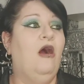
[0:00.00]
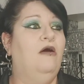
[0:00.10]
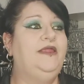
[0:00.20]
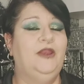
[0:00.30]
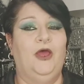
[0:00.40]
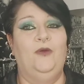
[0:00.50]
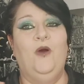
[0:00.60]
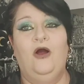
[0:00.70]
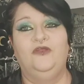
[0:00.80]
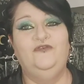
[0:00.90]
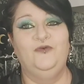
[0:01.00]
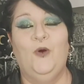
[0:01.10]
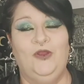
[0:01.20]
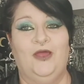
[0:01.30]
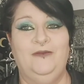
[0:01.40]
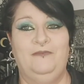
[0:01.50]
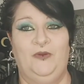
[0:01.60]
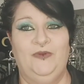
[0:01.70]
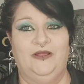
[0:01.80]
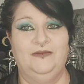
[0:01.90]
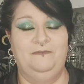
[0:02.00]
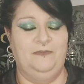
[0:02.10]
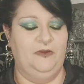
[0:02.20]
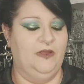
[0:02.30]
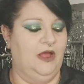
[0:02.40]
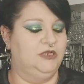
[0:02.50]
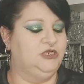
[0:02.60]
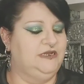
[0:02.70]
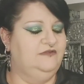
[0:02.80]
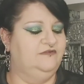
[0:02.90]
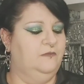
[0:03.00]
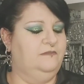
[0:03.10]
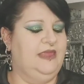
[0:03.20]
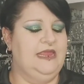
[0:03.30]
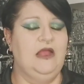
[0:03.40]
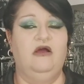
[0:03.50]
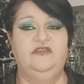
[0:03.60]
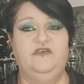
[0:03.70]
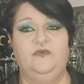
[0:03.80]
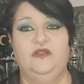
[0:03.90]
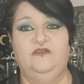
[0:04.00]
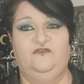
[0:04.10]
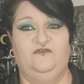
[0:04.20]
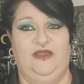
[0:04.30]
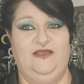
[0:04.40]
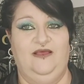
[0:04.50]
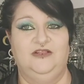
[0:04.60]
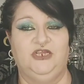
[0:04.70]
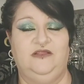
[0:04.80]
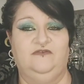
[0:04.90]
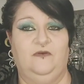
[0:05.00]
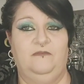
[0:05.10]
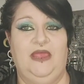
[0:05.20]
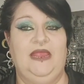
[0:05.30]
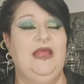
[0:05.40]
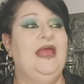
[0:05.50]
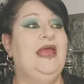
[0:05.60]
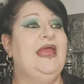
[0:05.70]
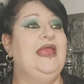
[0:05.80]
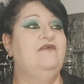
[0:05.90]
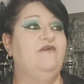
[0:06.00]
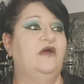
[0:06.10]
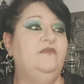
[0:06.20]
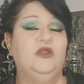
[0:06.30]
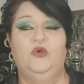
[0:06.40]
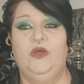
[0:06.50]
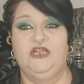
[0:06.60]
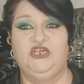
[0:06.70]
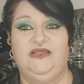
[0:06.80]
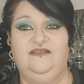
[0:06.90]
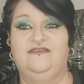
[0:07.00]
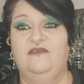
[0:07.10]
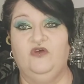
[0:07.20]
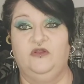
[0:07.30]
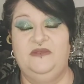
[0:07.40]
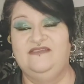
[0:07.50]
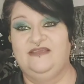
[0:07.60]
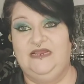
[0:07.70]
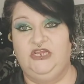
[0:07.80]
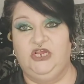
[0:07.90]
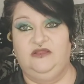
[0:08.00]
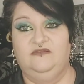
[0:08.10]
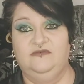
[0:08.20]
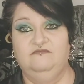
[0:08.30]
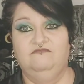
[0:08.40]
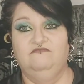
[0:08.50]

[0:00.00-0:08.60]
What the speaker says: I know I do not like boot cut jeans on me. I don't like straight cut jeans on me. If I'm going to wear jeans, they've got to be skinny jeans.